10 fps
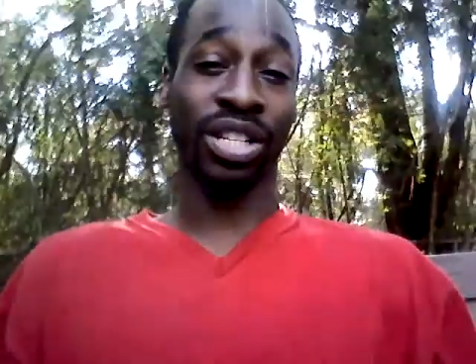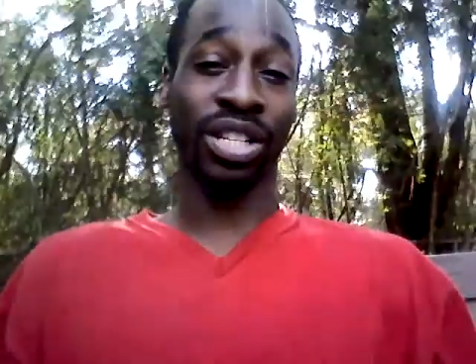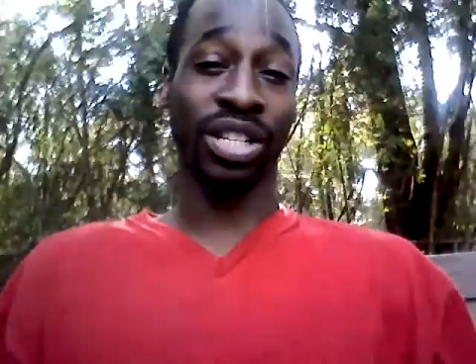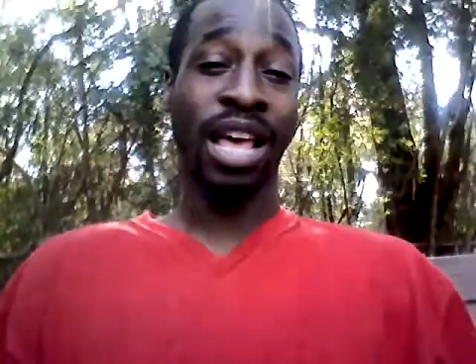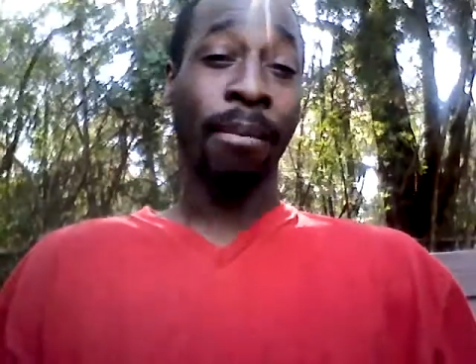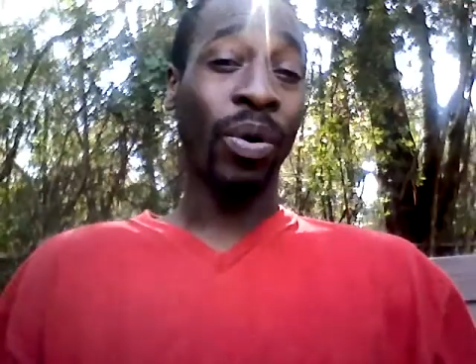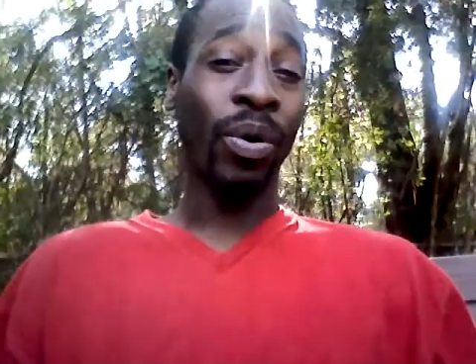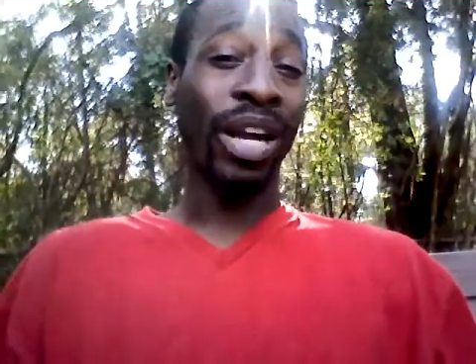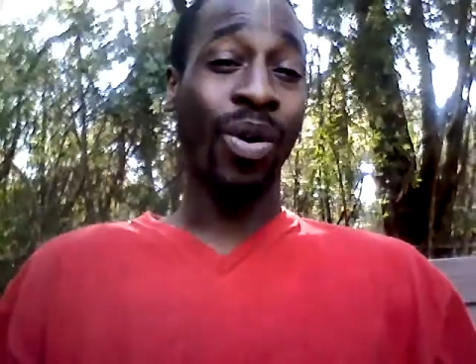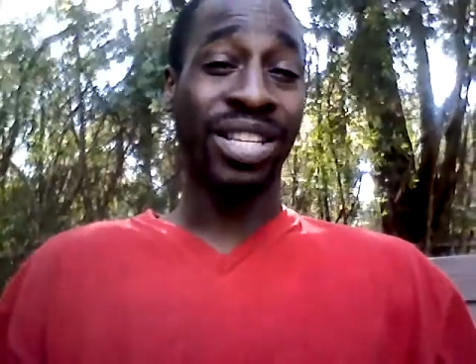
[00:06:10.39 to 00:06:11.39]
But when the
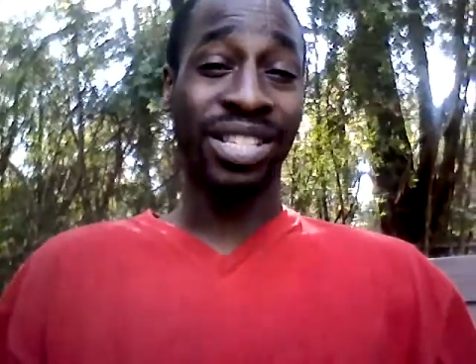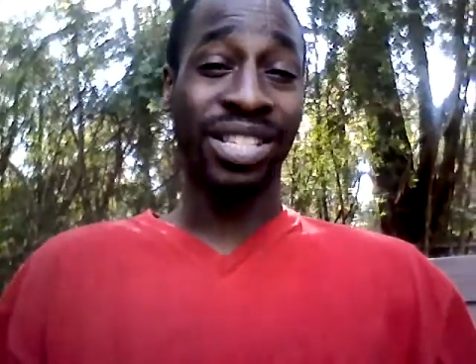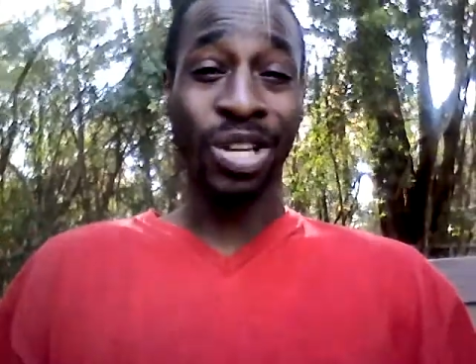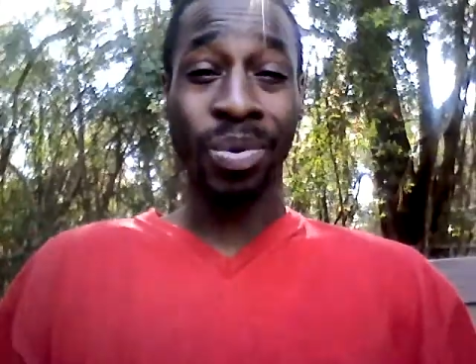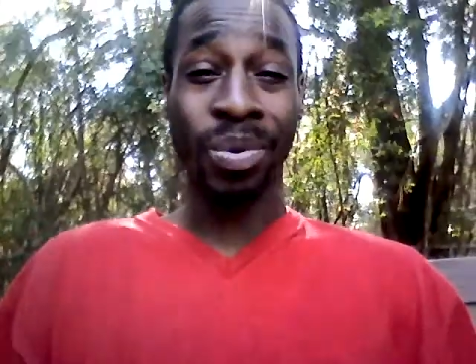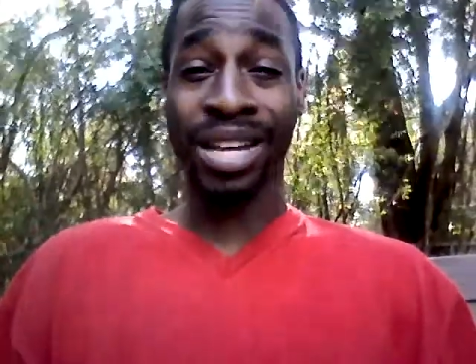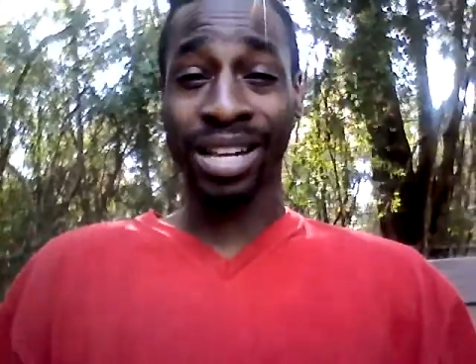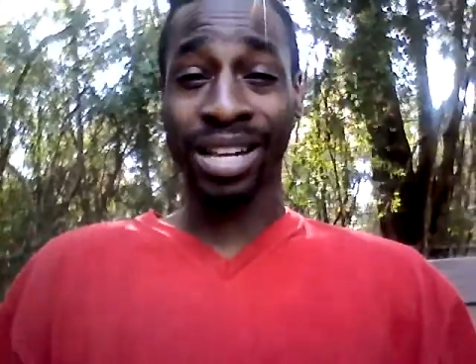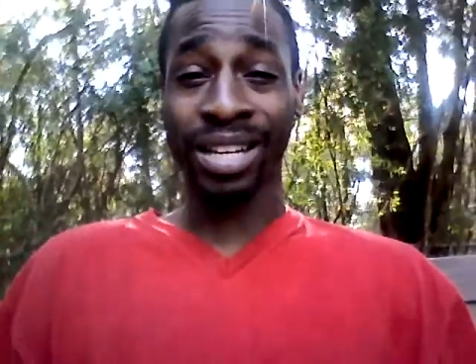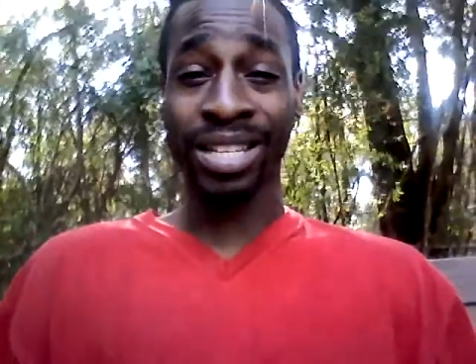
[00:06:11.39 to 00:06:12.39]
questions get too ridiculous
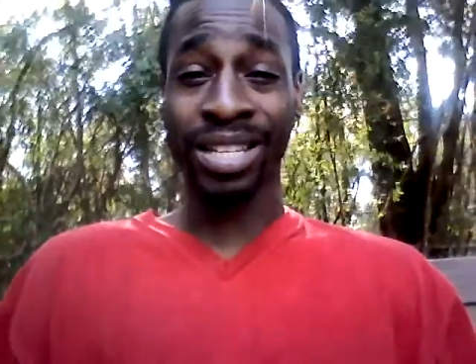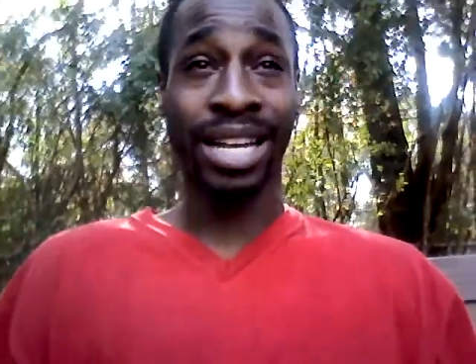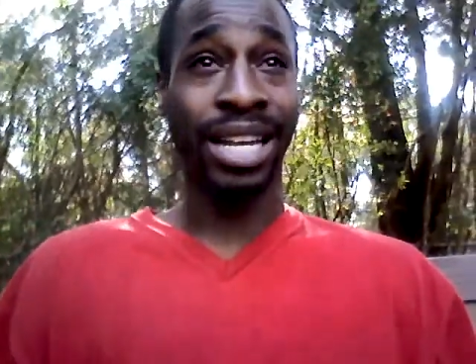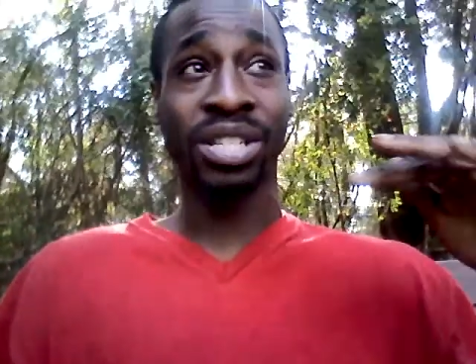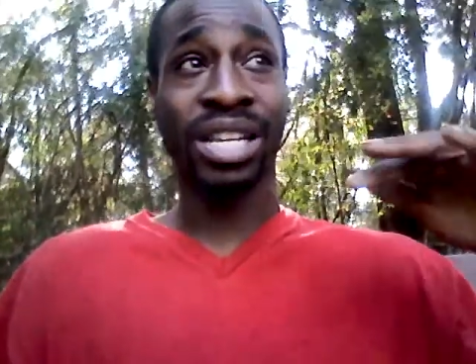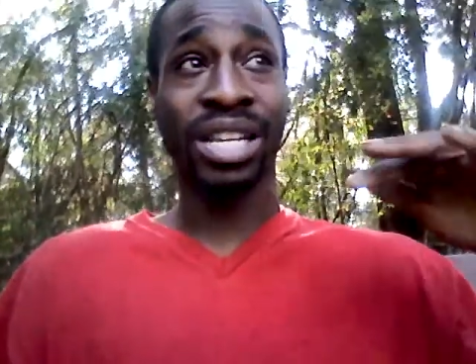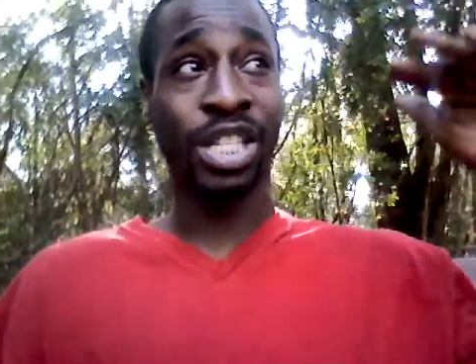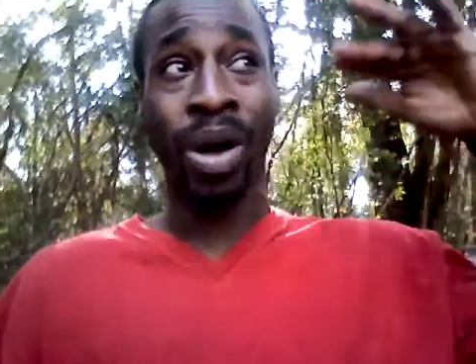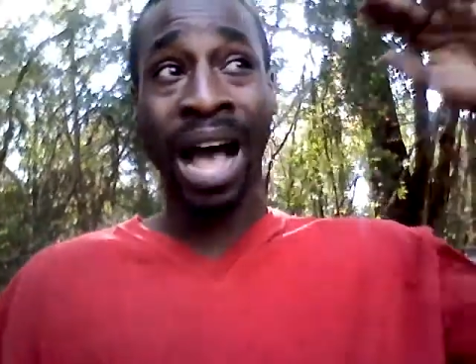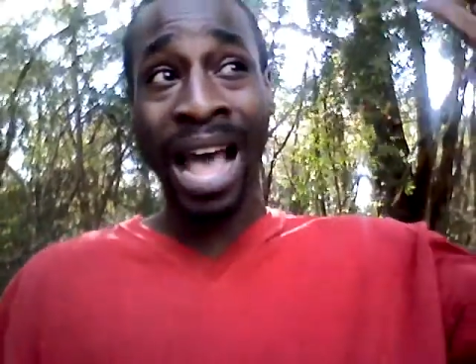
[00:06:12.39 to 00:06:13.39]
and the assumptions get too
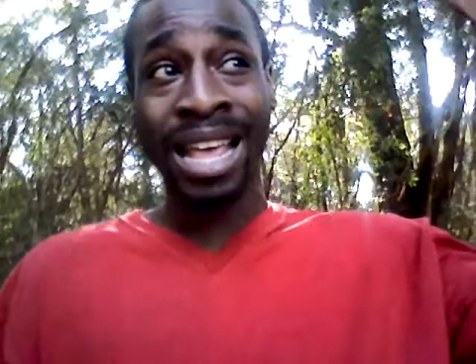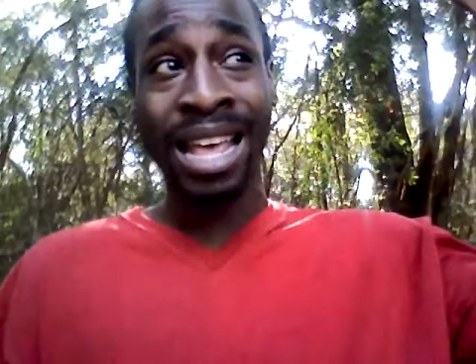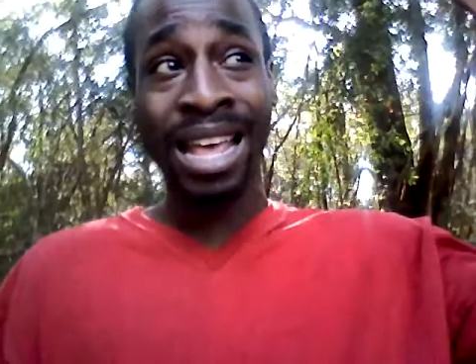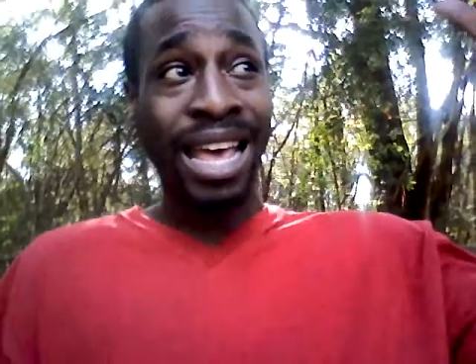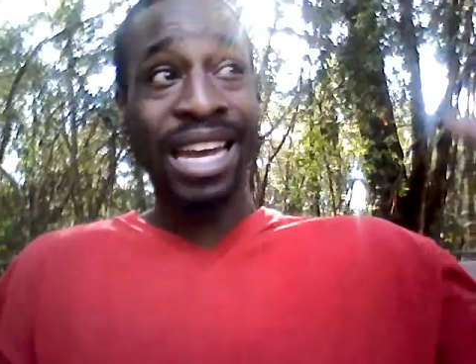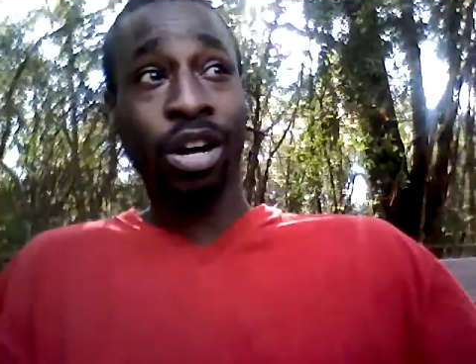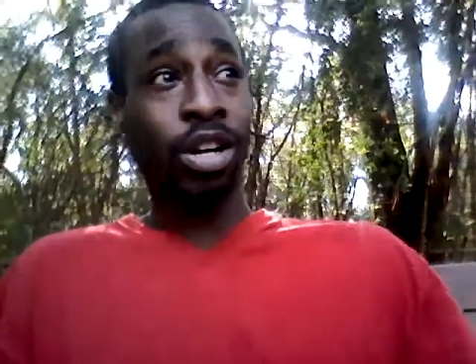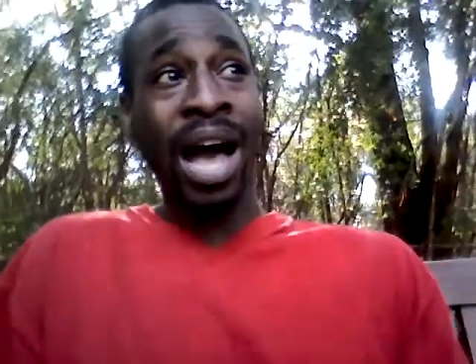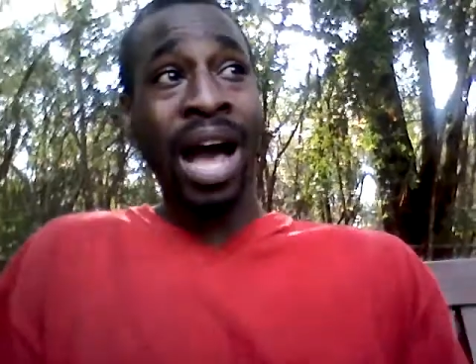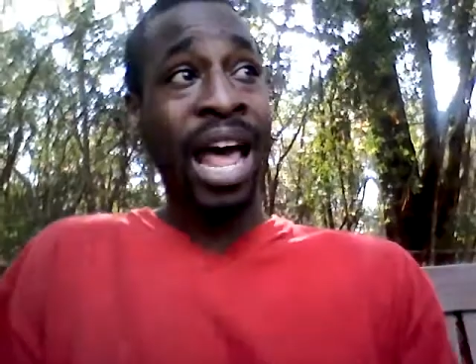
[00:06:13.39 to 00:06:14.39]
high, and I don't know
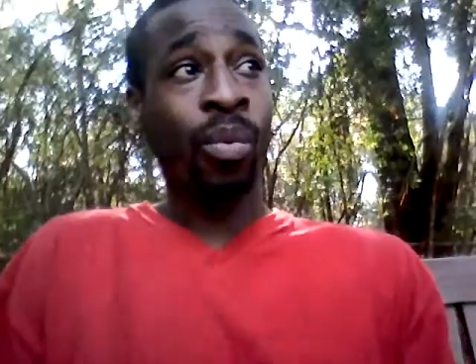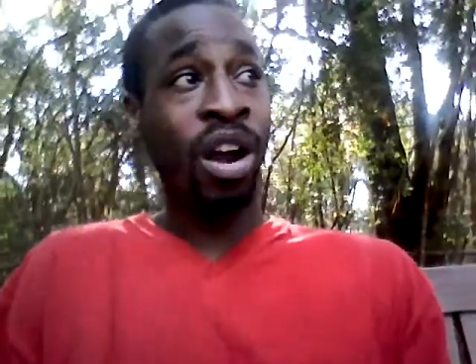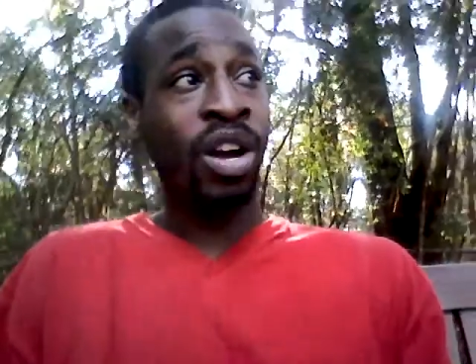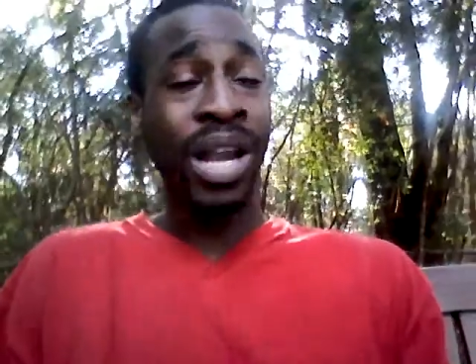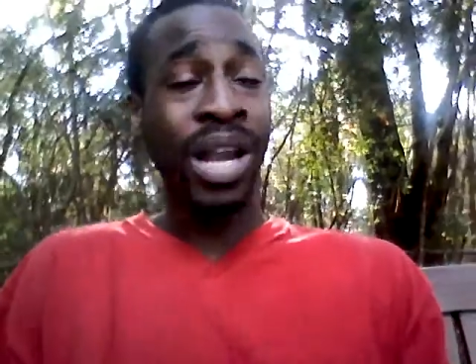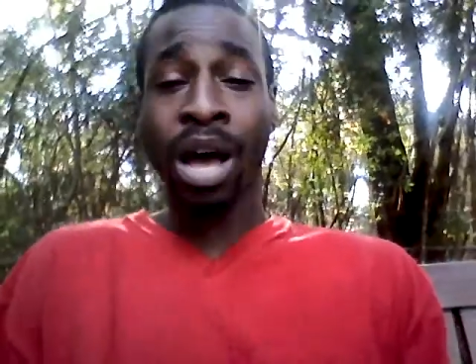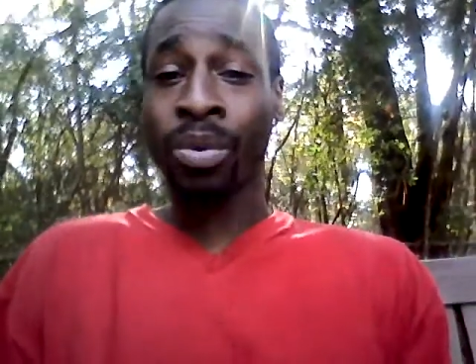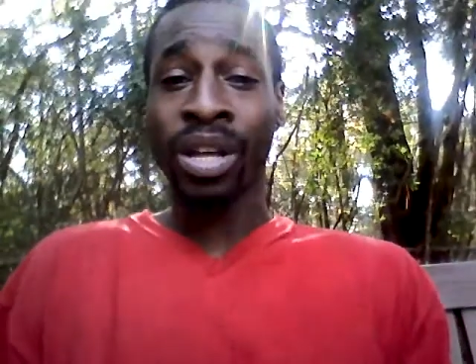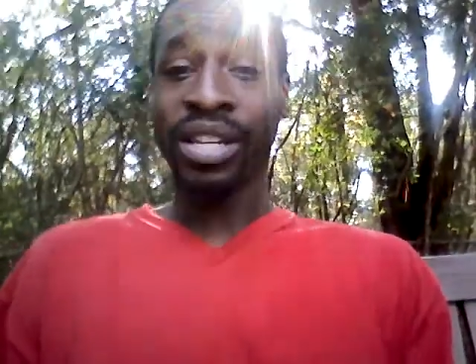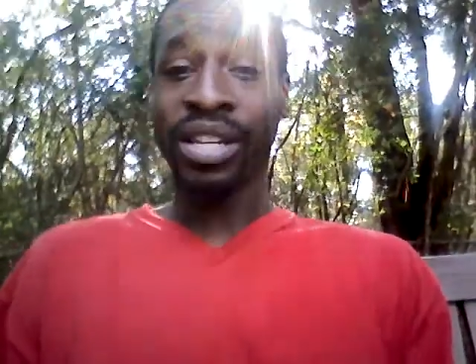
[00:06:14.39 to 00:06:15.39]
how to word it without
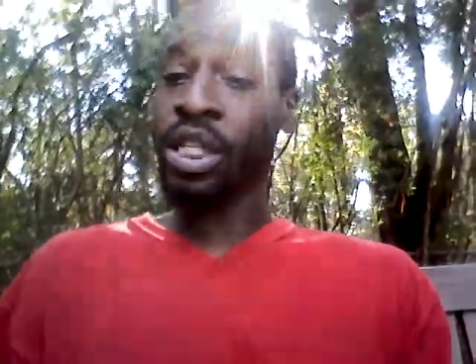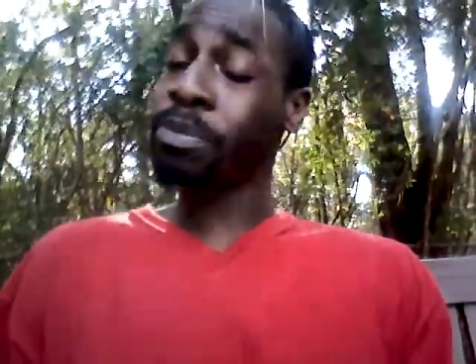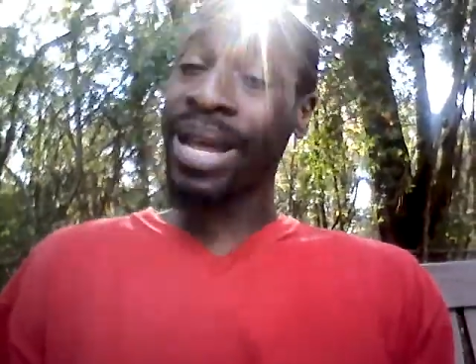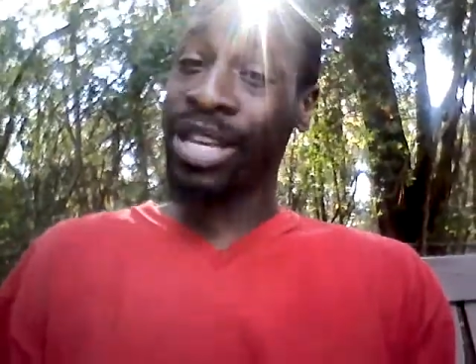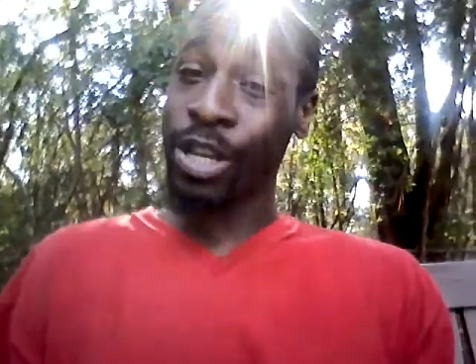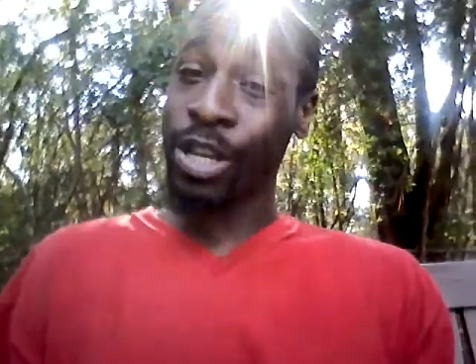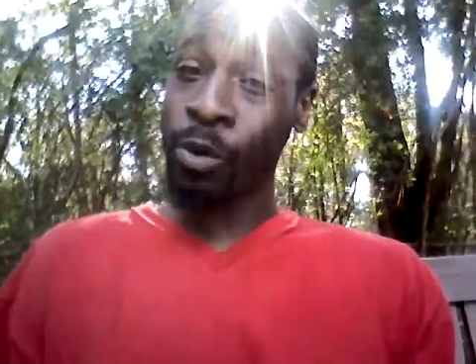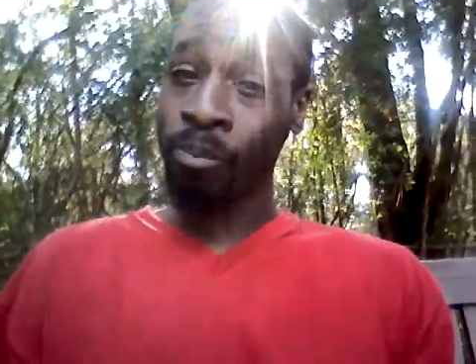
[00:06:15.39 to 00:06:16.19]
disrespecting you